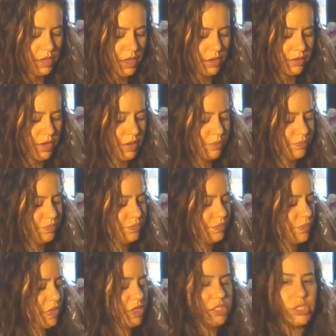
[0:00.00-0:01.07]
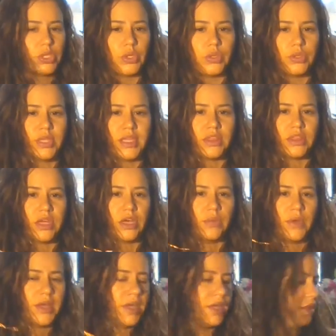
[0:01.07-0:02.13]
Alright, so hold that thought
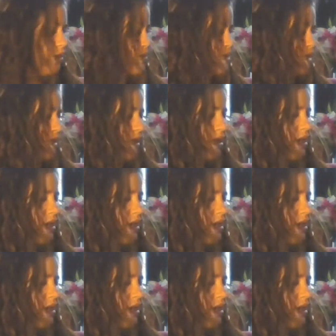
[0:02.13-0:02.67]
while I loosen